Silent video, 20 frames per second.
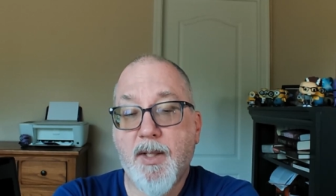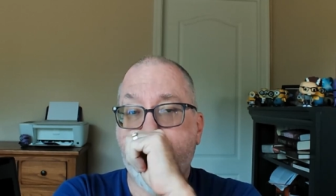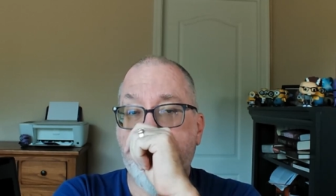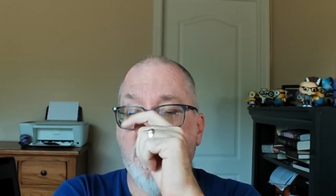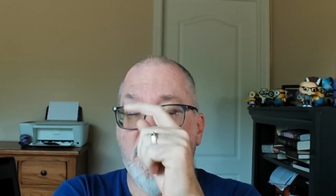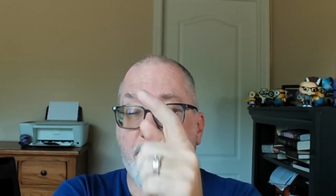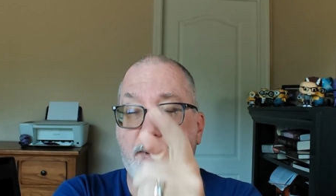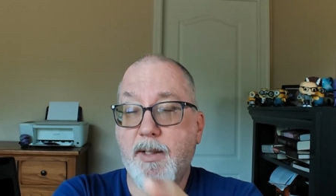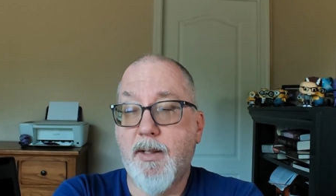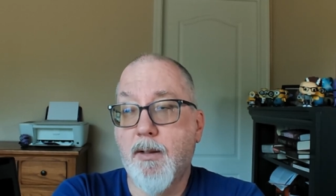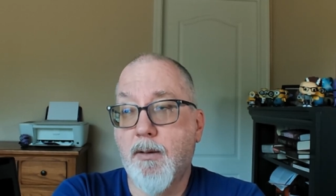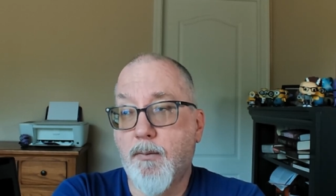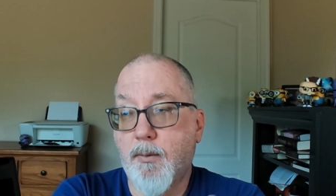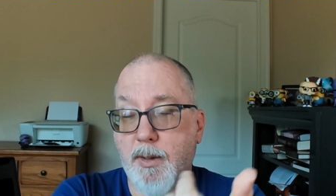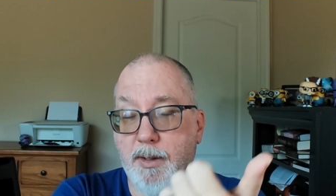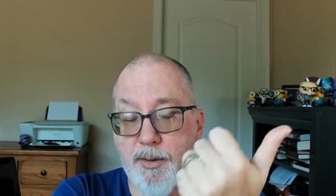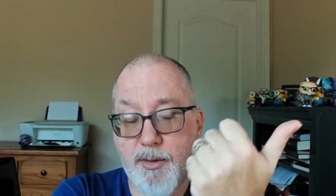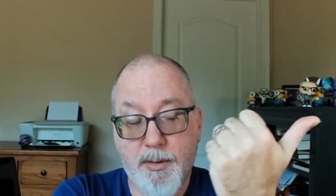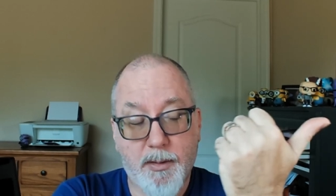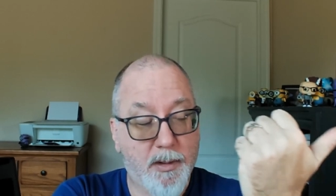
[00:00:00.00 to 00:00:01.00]
Speaking of
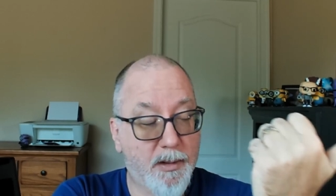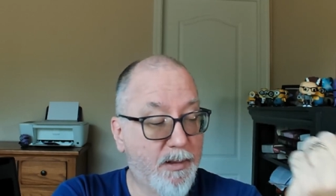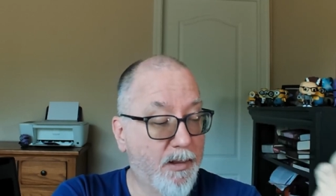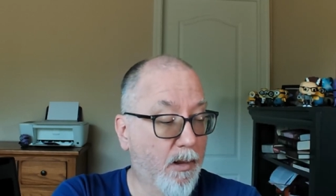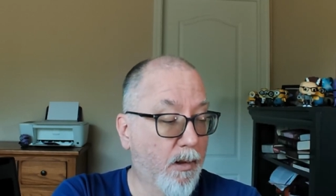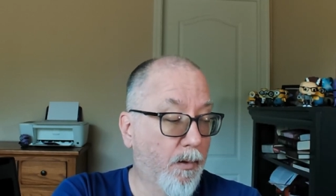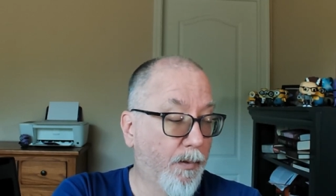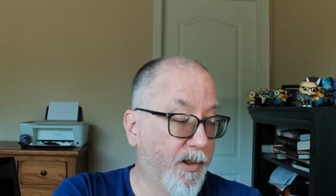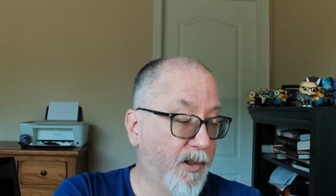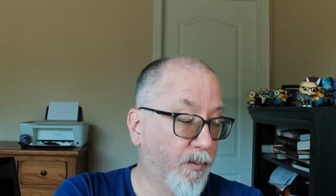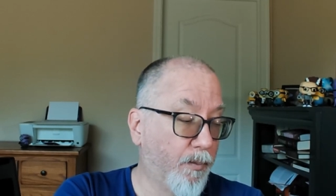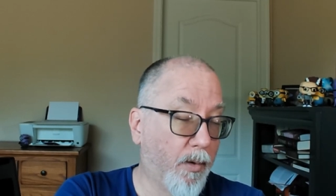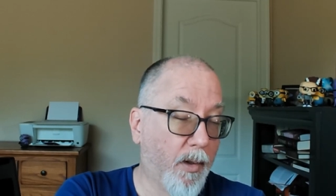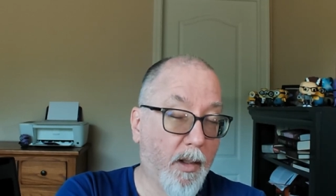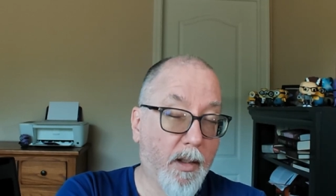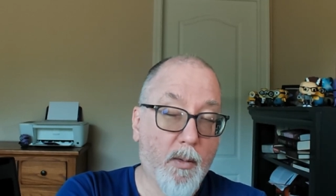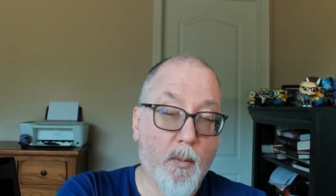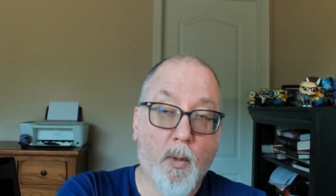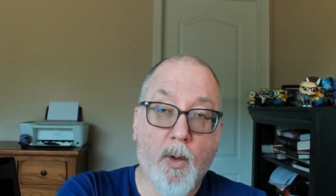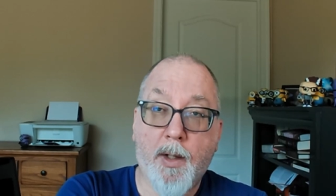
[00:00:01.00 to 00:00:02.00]
which, the Sarah Rees
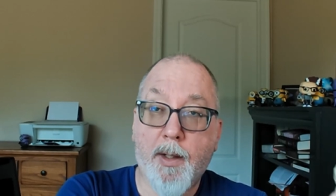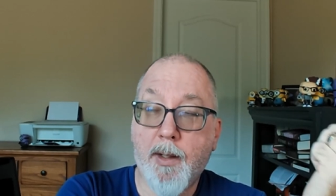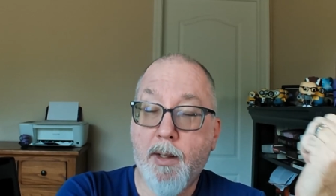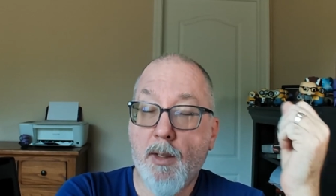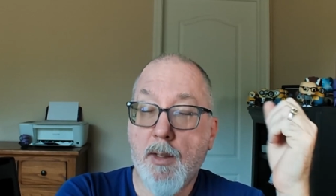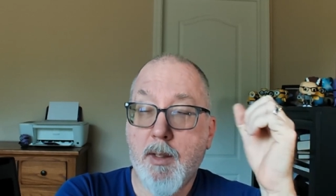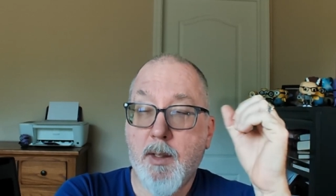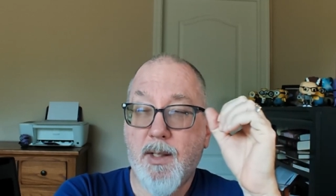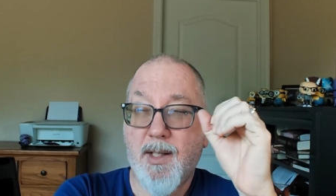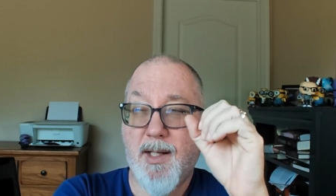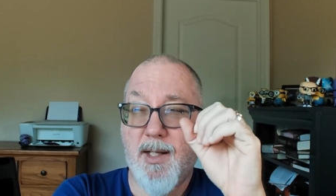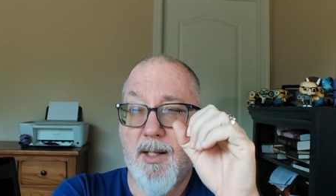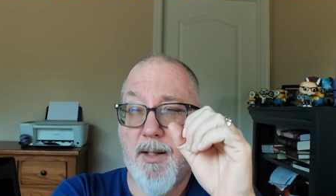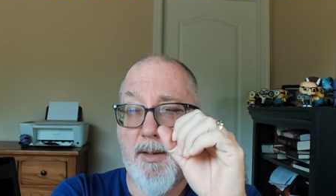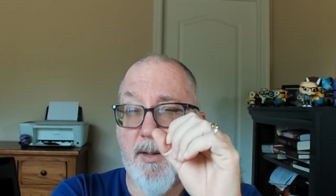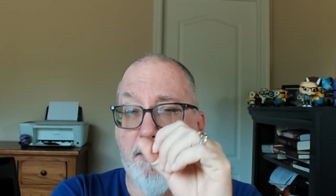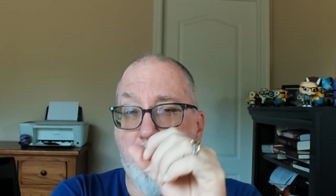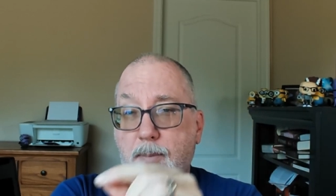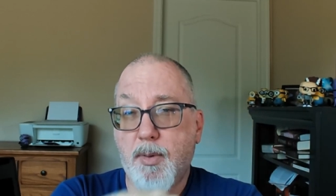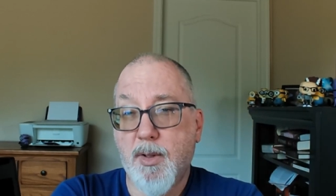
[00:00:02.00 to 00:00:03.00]
Brennan one,
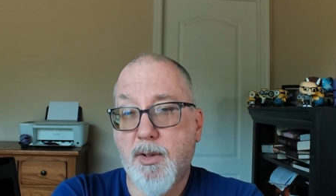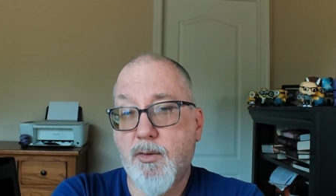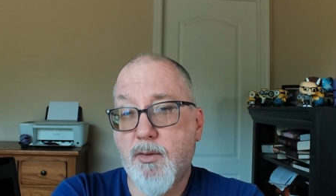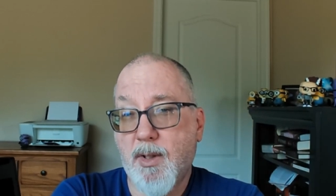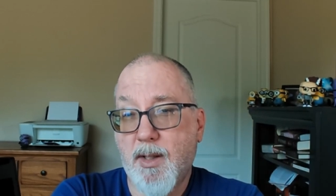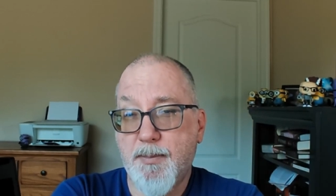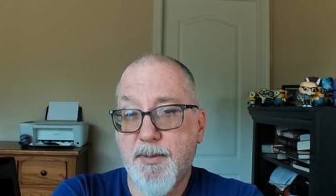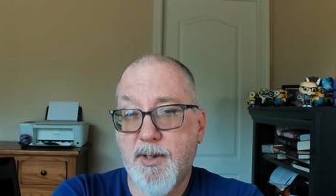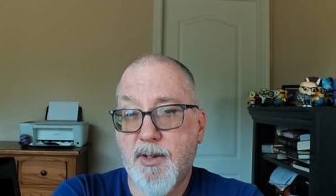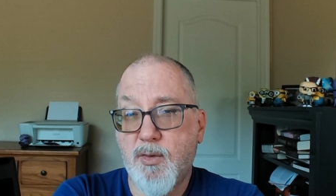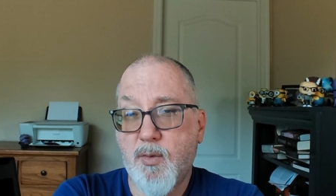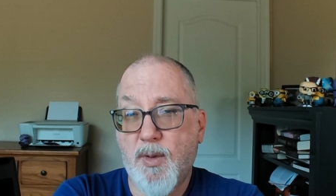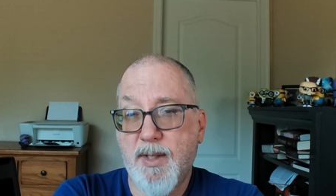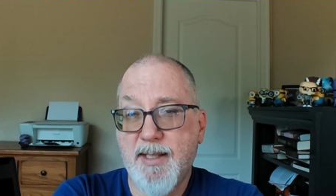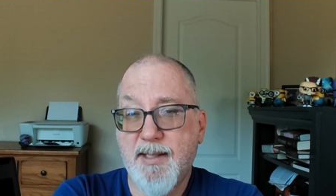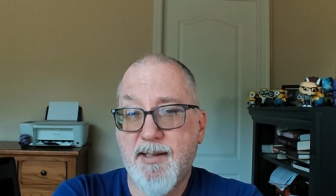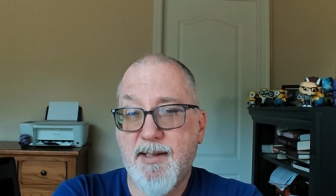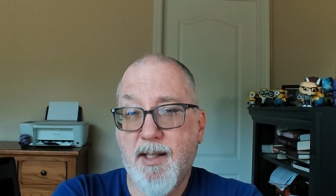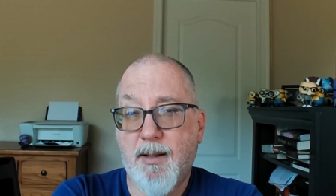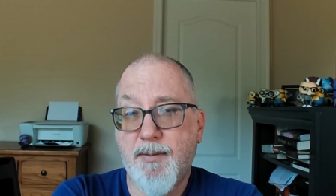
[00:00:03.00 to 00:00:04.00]
the book drops the
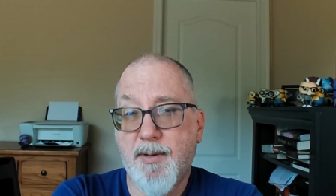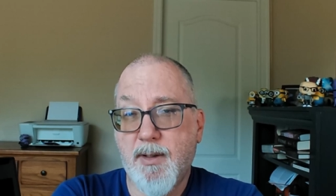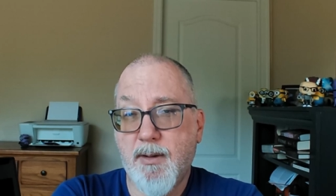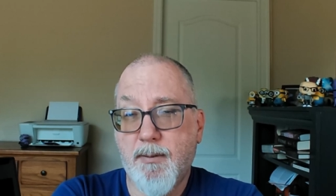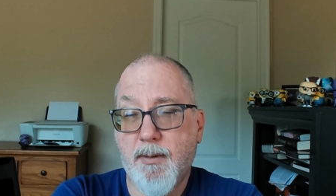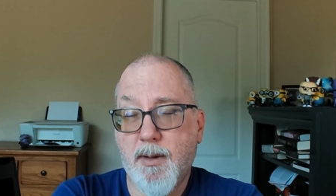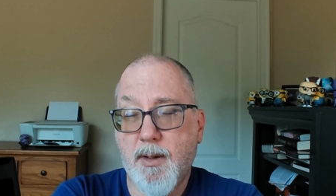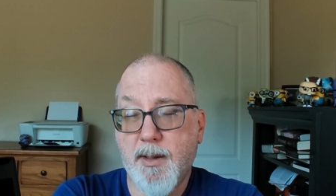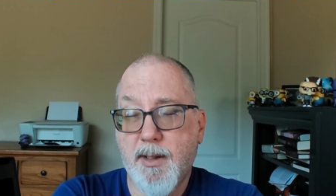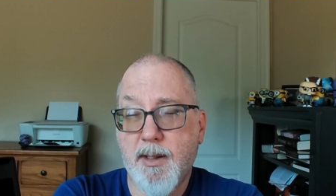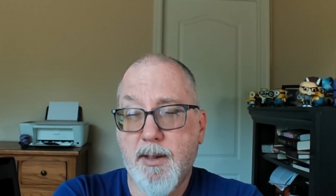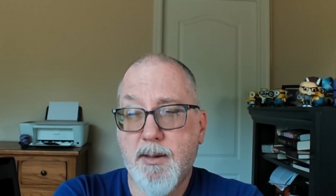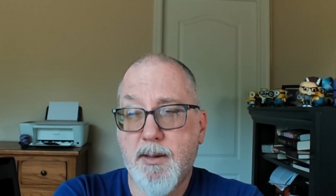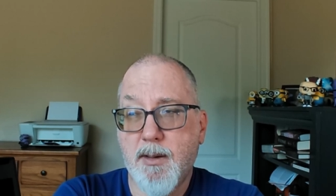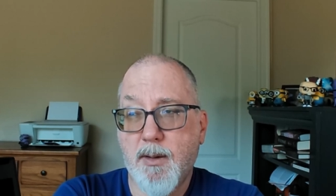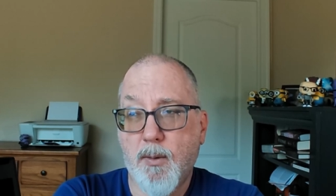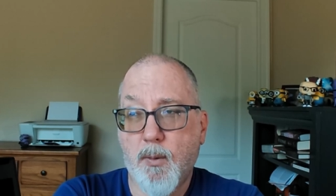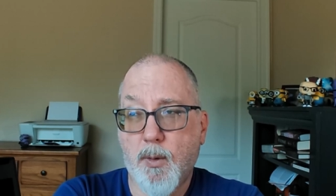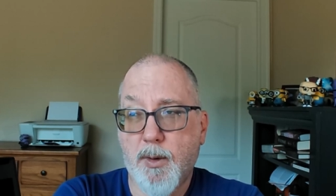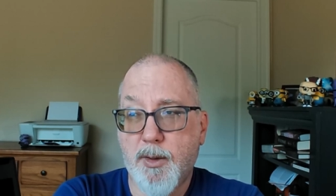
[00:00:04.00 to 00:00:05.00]
27th of August.
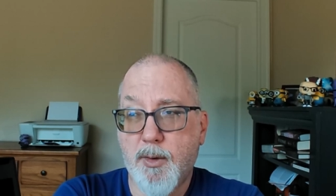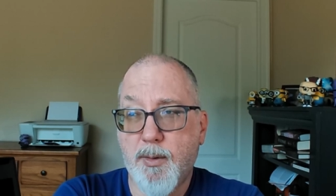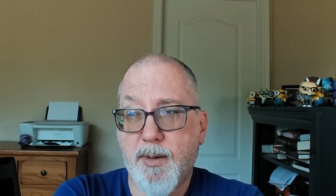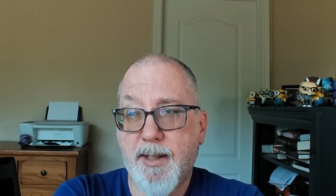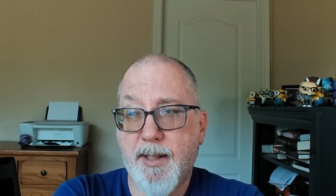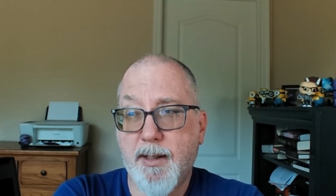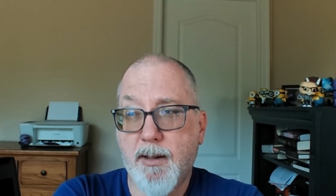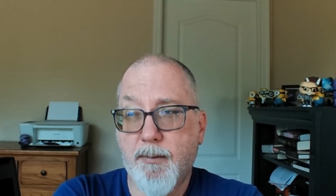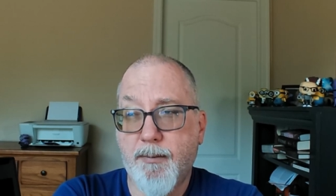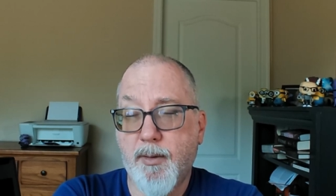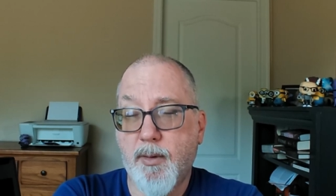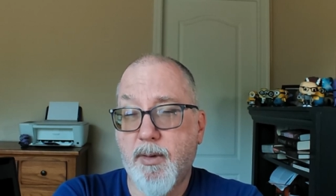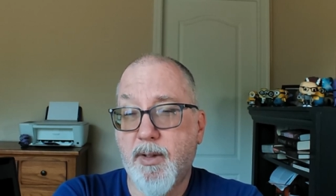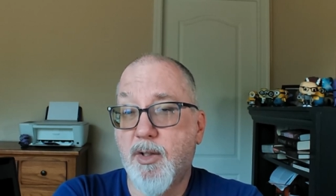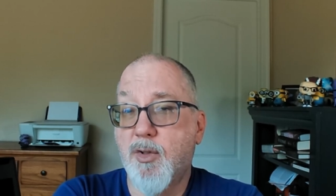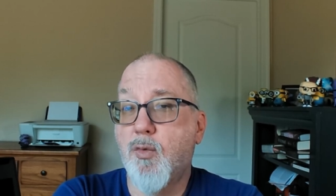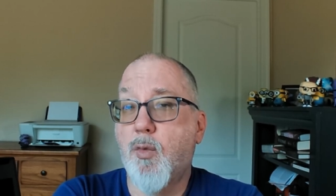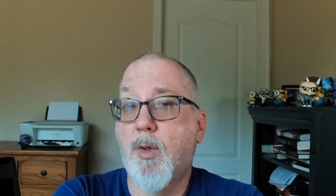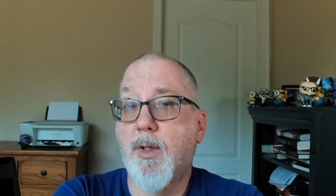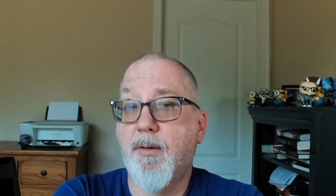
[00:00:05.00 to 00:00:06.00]
We're doing the interview on the
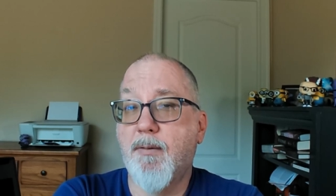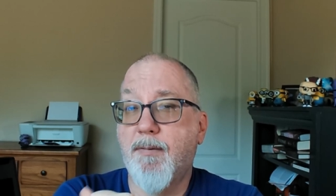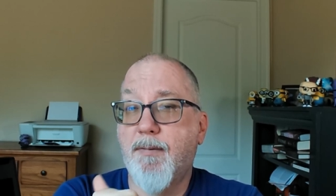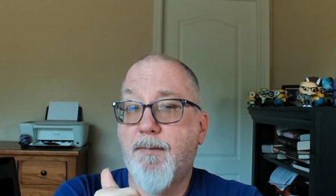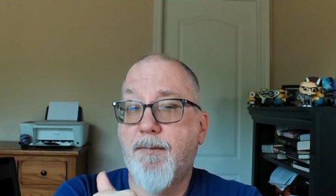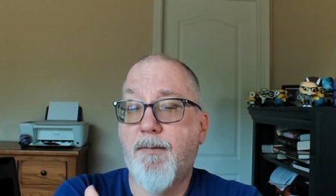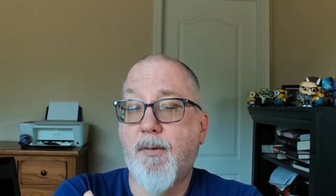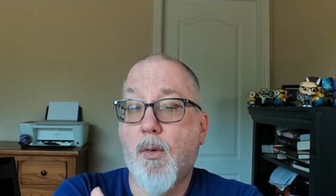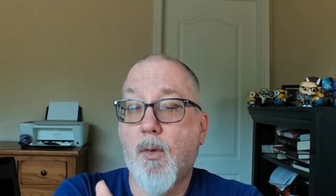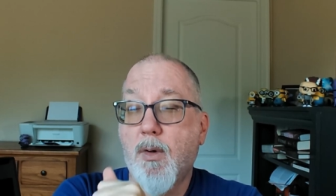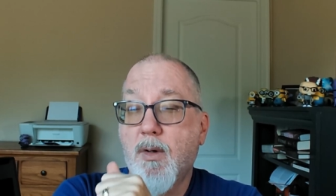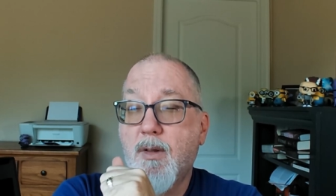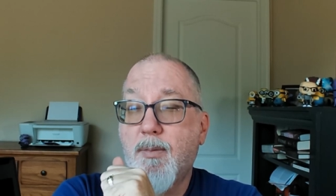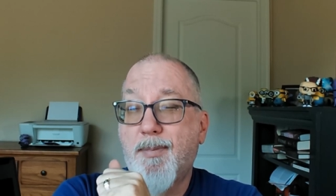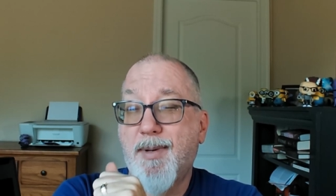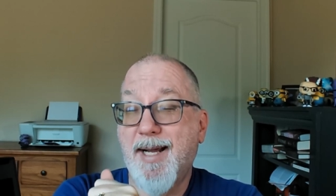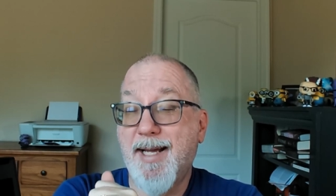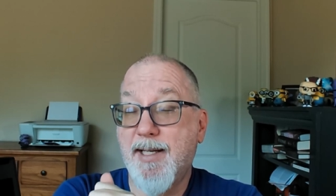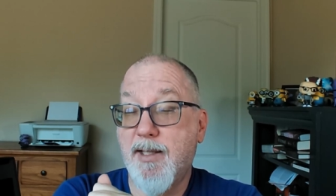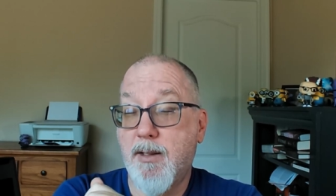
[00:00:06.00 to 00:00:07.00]
24th,
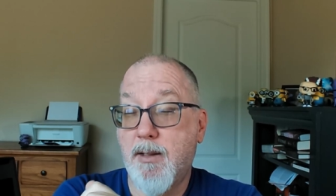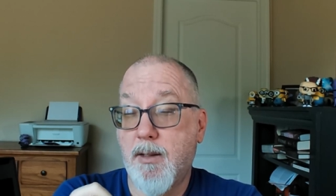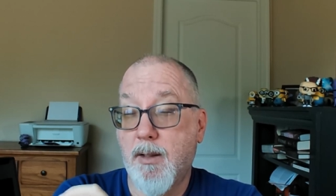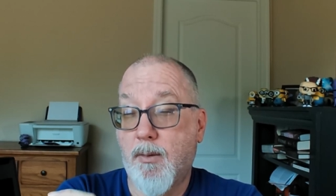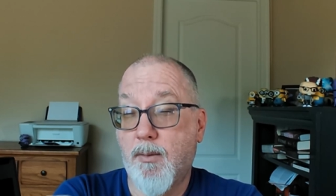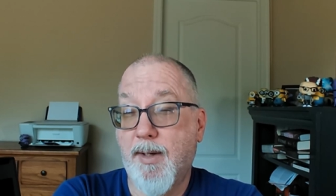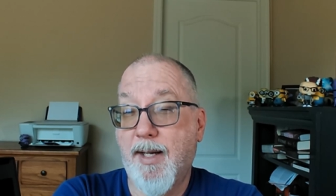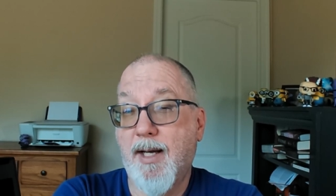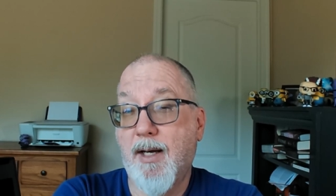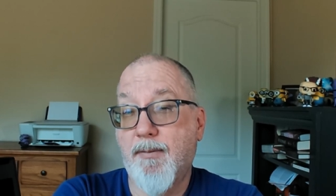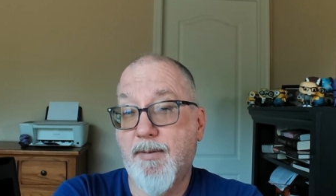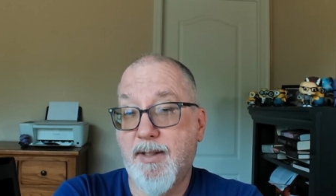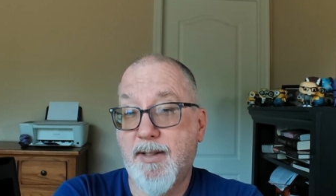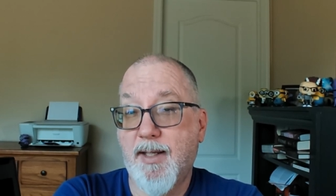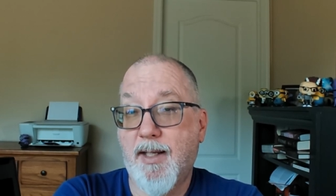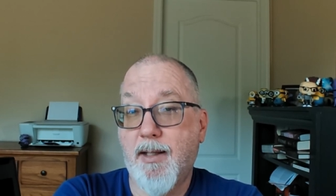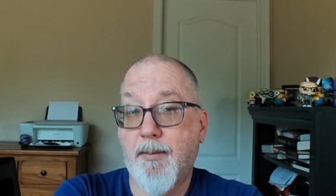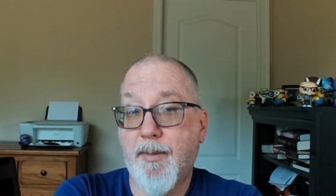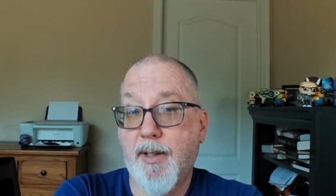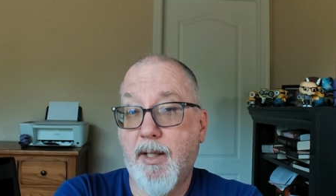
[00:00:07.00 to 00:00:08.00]
but I don't have a
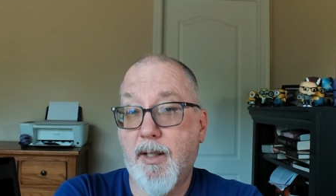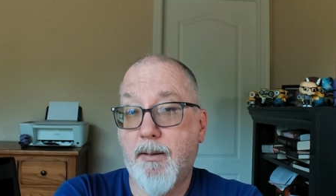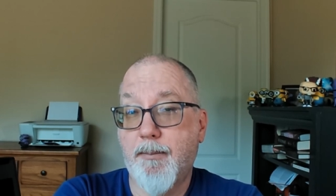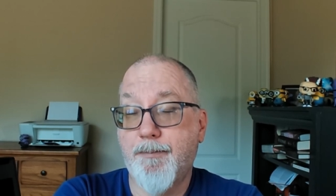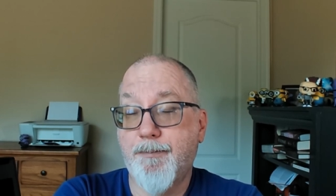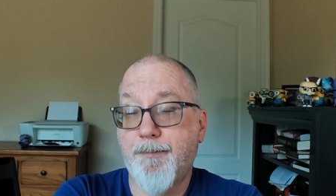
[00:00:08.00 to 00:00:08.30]
time yet.